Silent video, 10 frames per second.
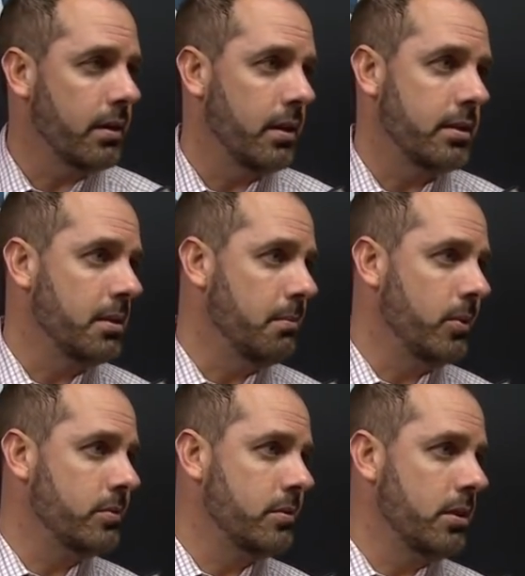than us
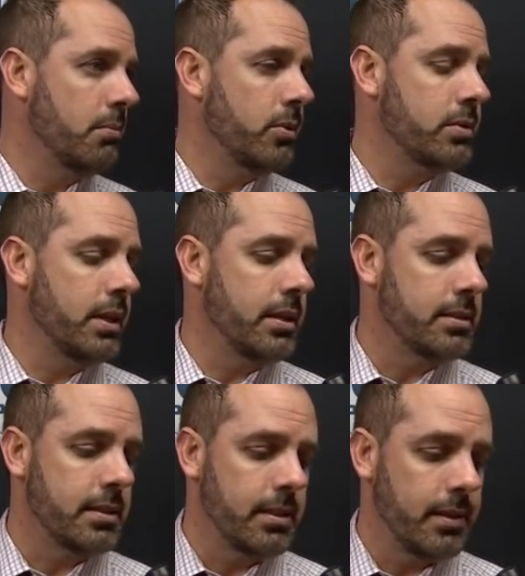in most
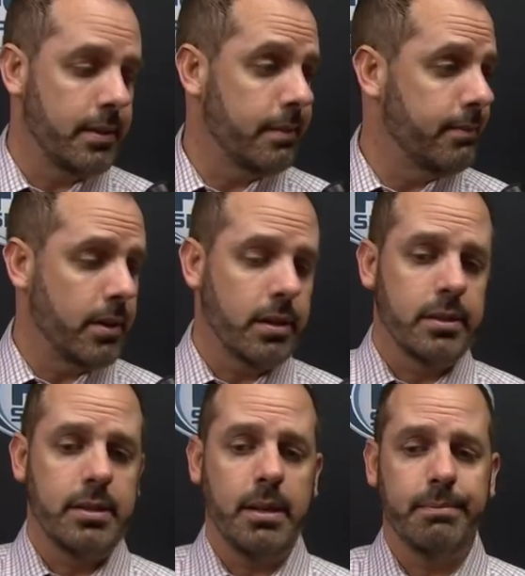things. And they're a good
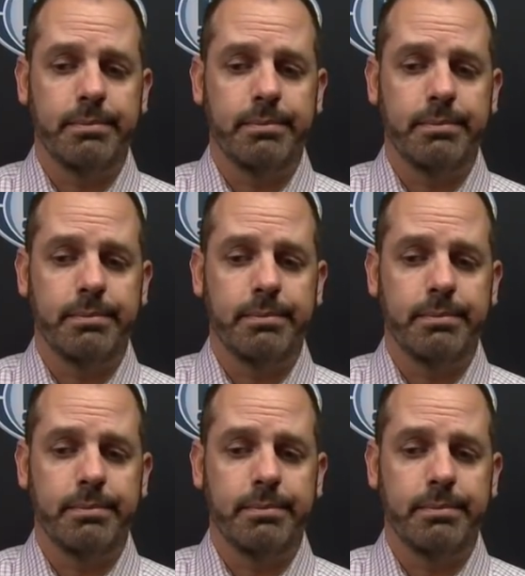team.